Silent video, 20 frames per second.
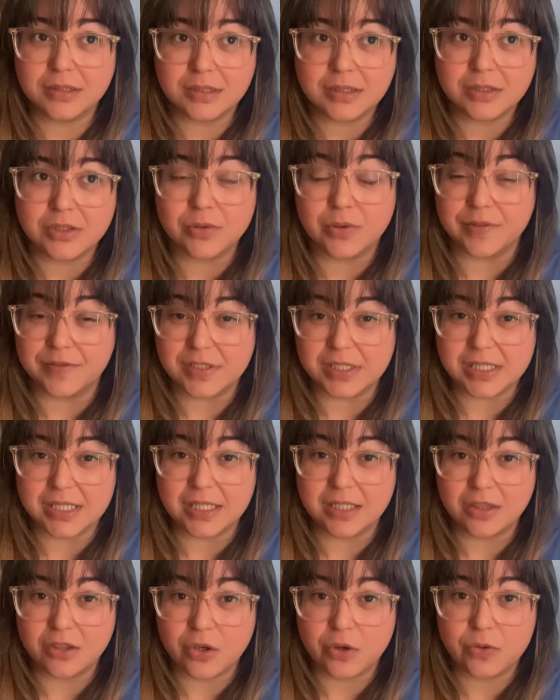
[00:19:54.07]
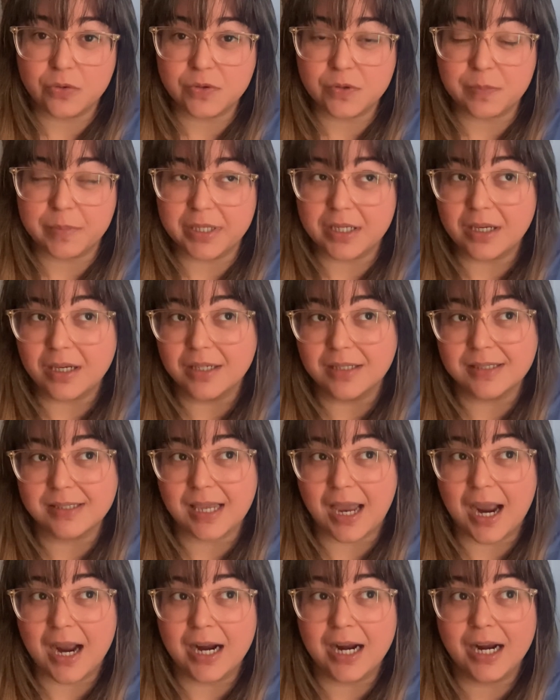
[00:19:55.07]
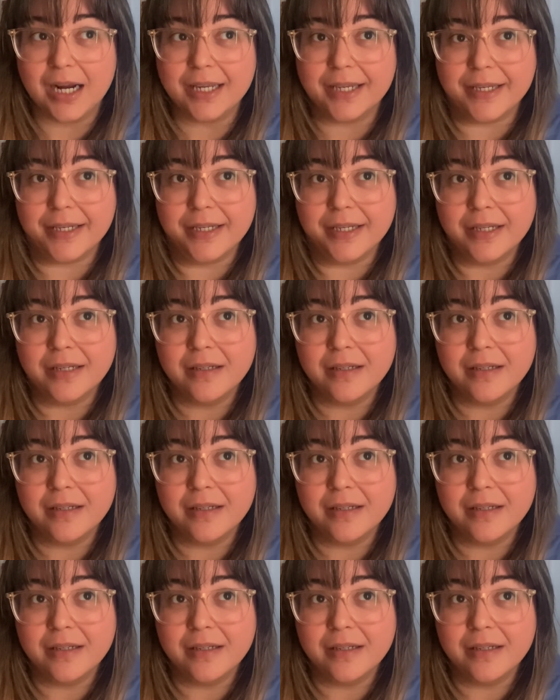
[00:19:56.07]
to have seen those, because I